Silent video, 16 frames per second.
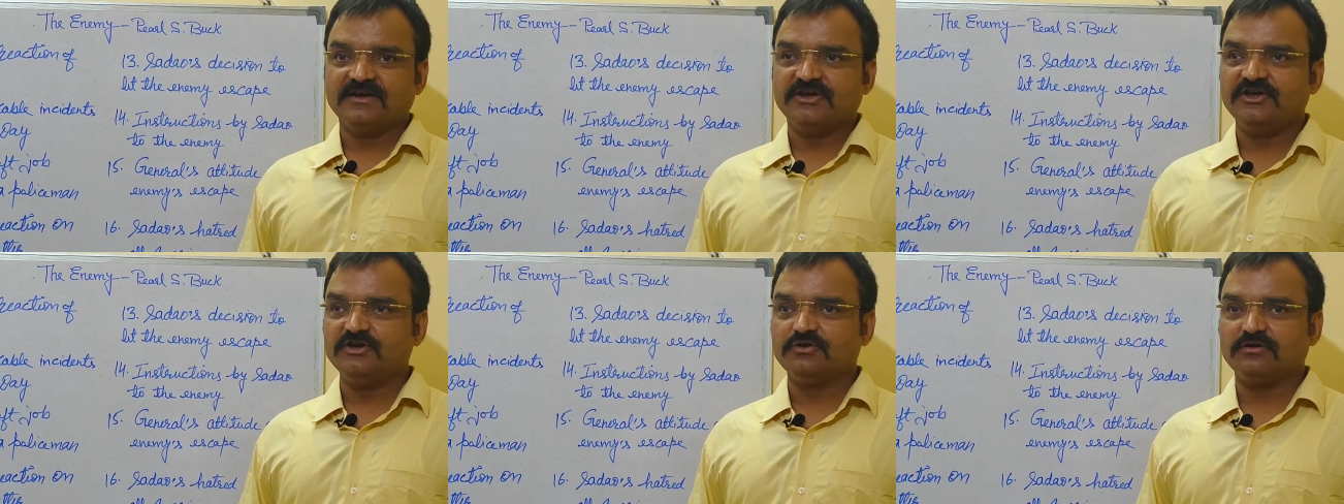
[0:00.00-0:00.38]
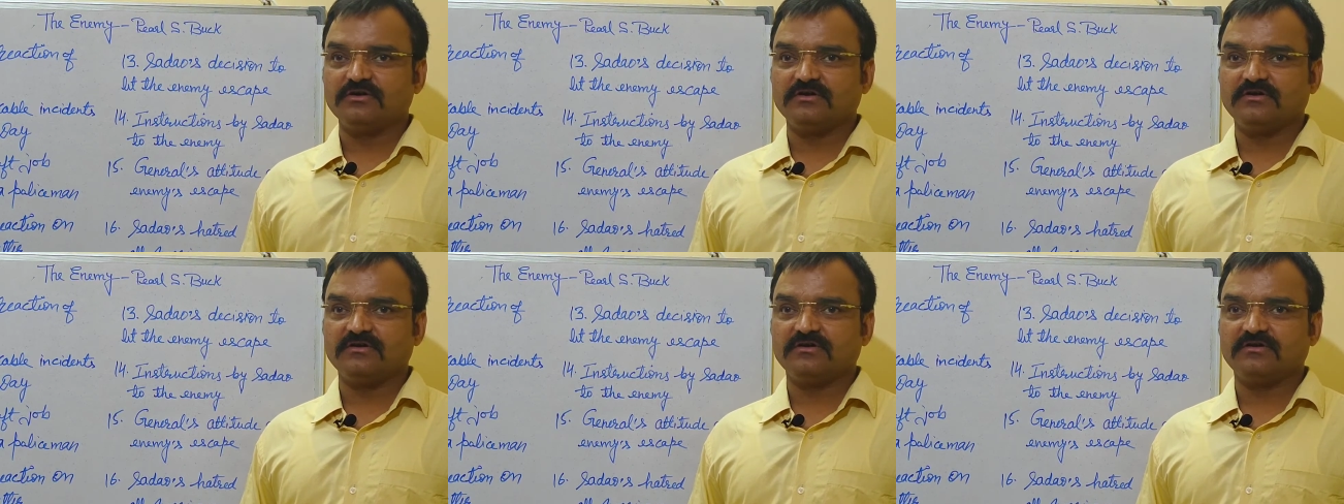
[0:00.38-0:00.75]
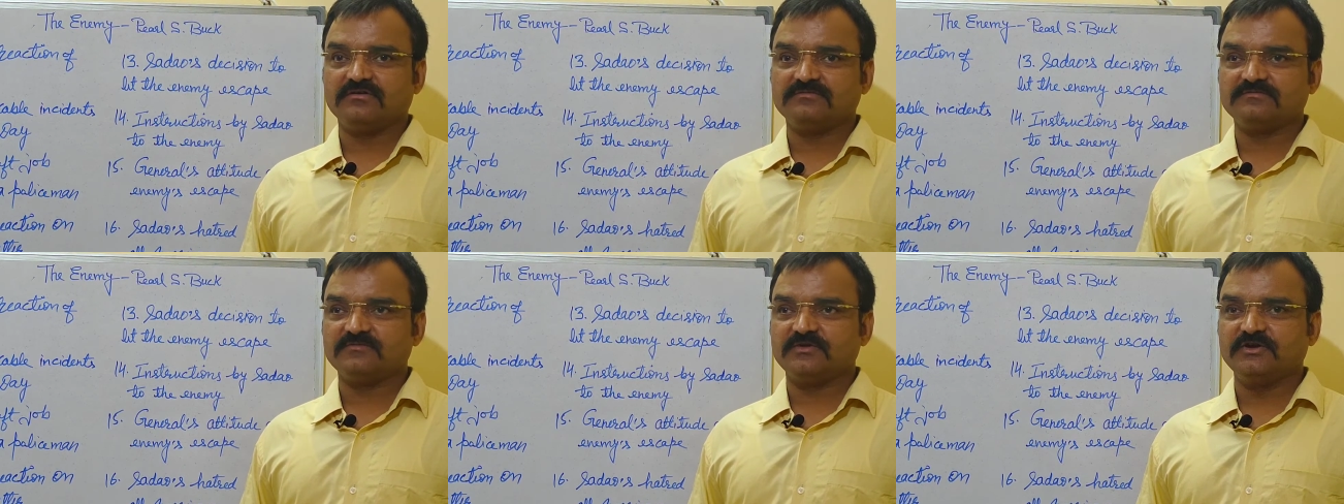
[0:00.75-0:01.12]
He
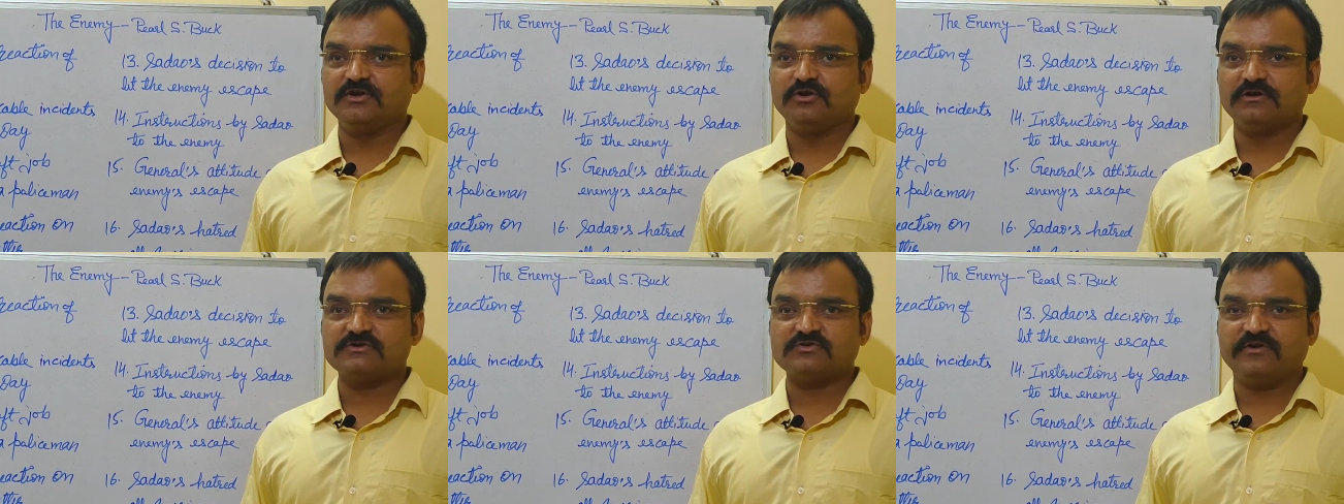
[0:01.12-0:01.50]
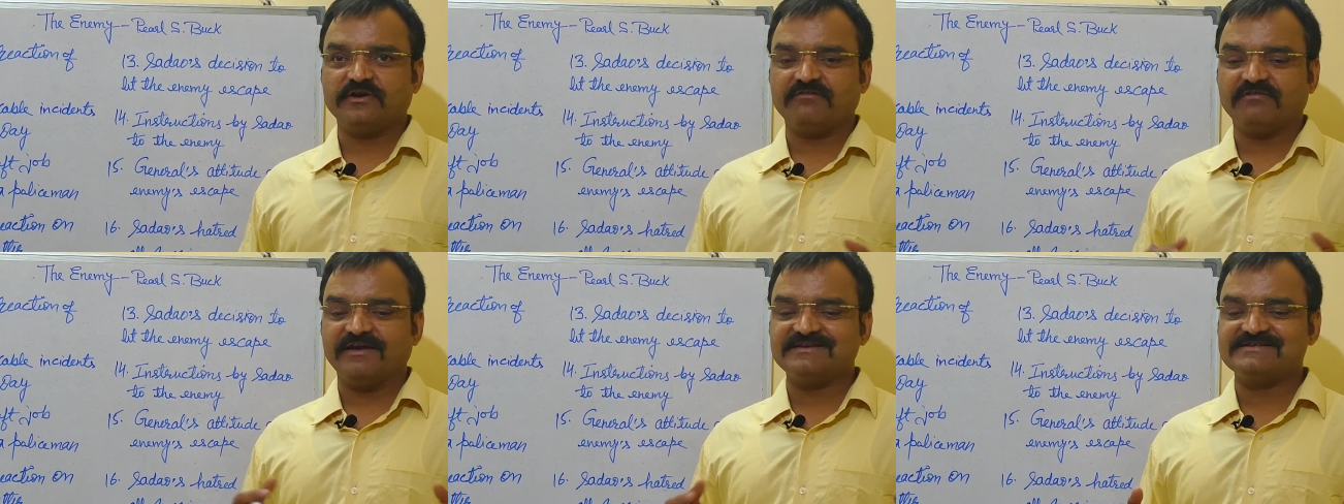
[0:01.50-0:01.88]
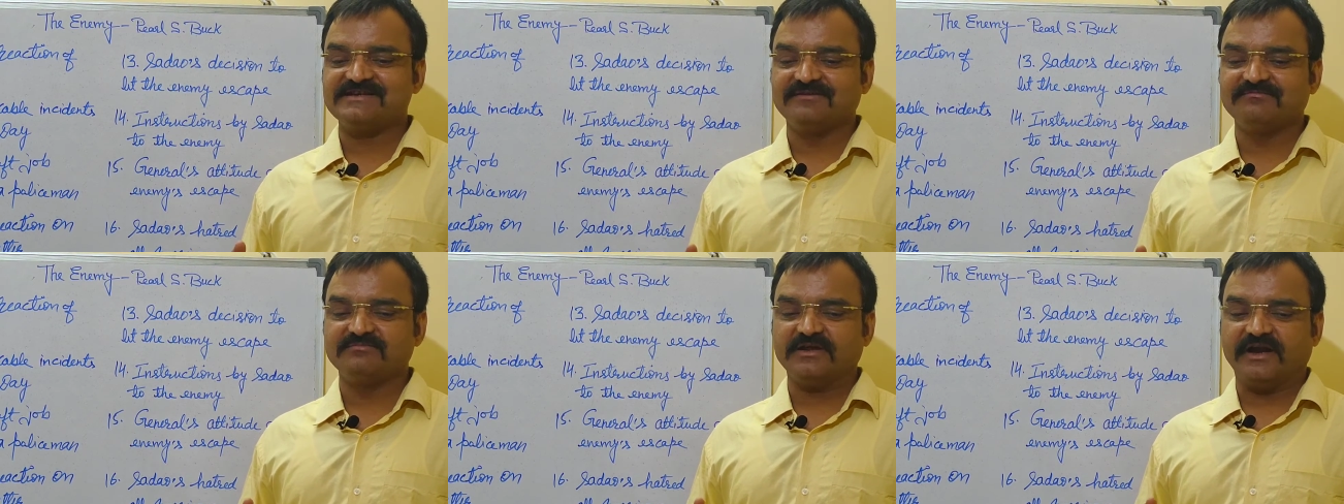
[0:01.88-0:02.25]
also advised
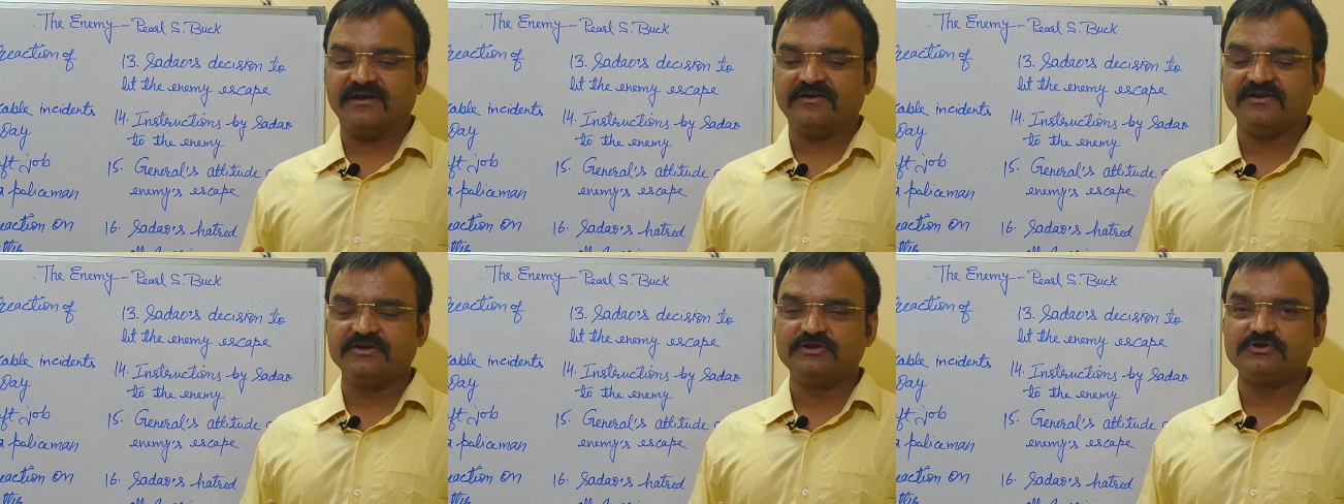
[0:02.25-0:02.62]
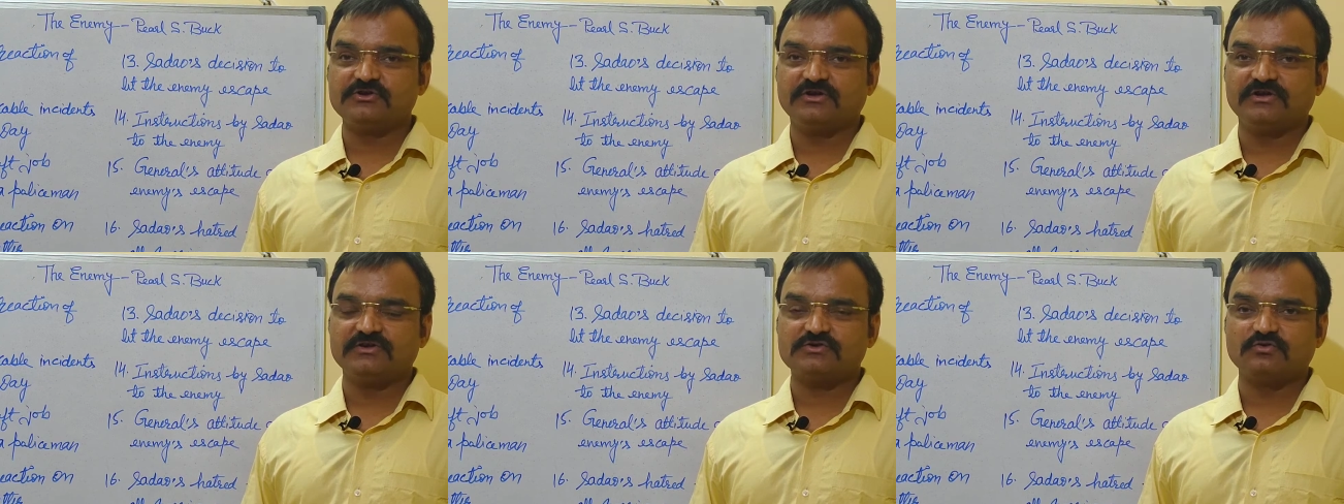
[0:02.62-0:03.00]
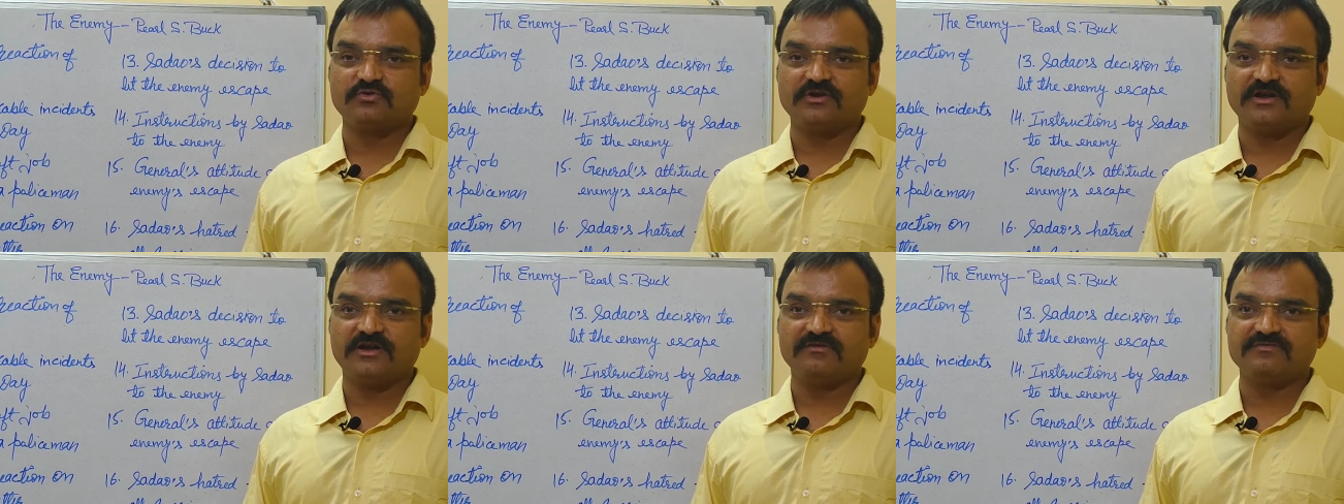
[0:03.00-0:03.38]
him that he
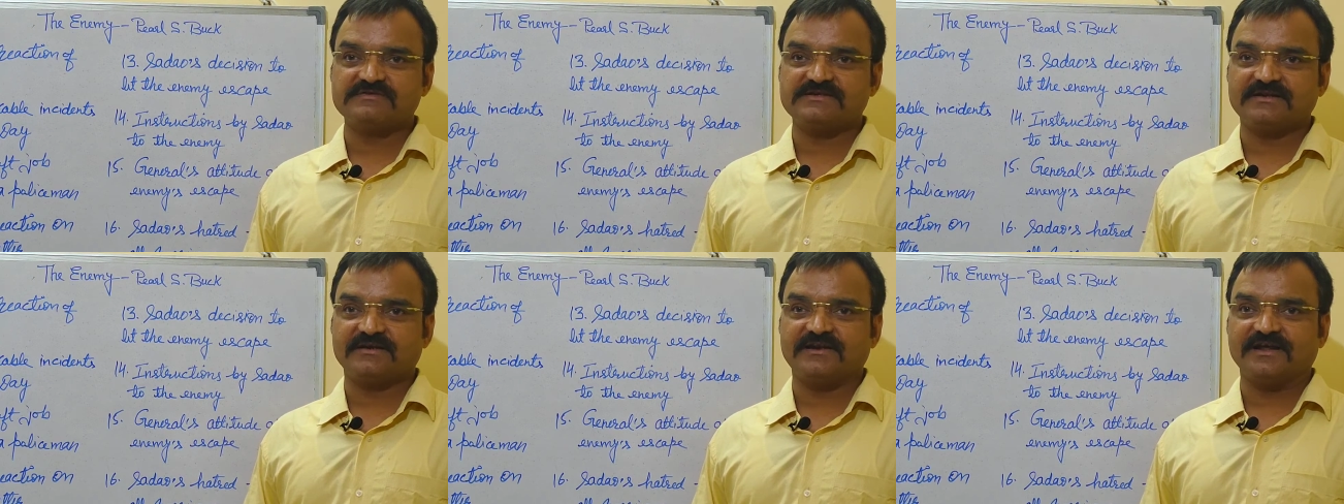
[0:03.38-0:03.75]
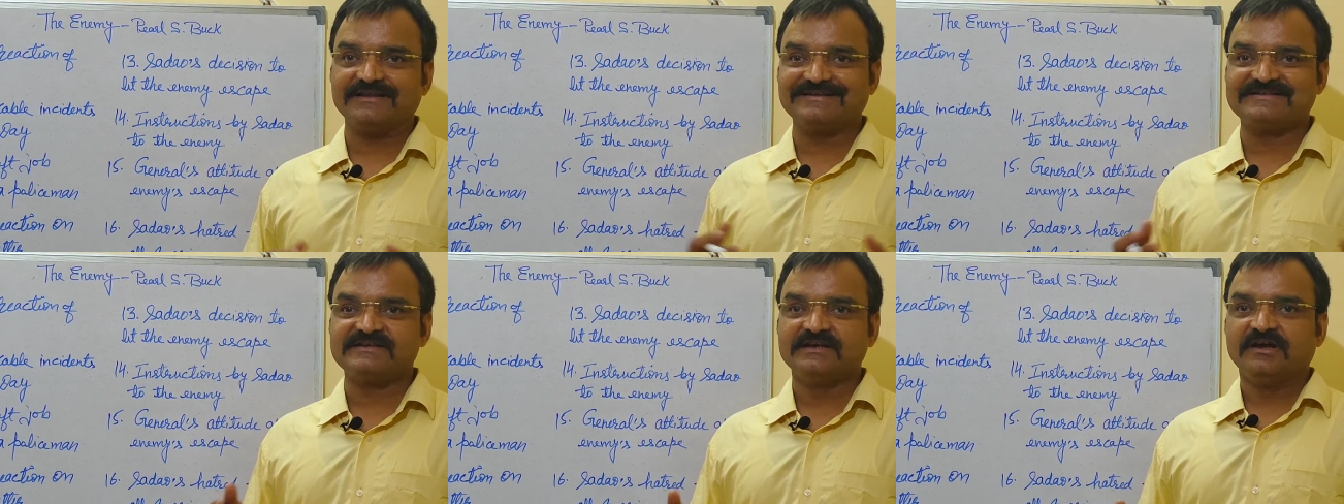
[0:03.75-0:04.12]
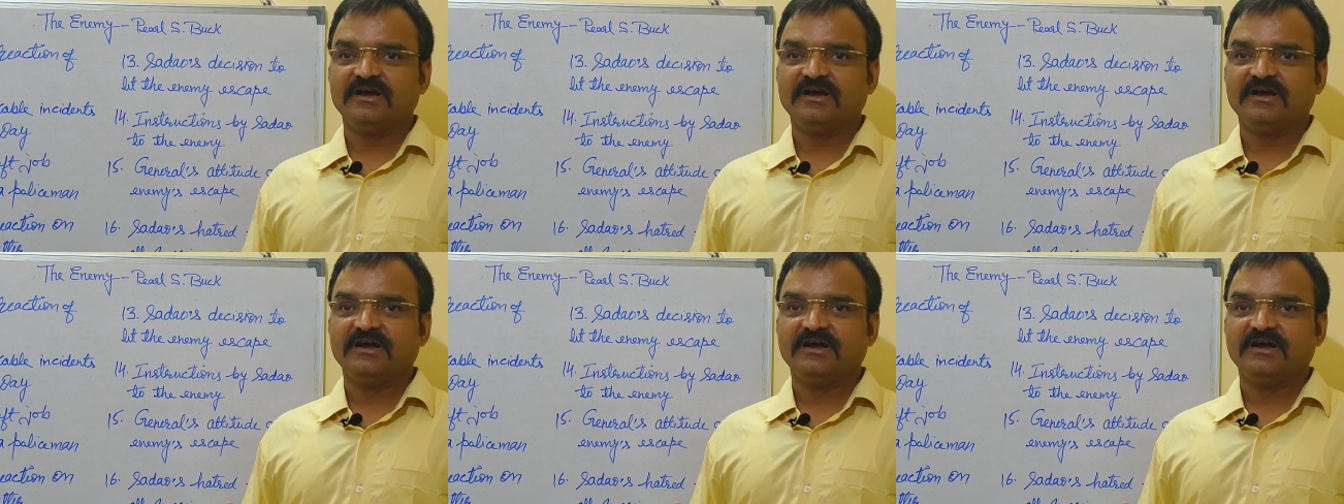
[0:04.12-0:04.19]
should give signals,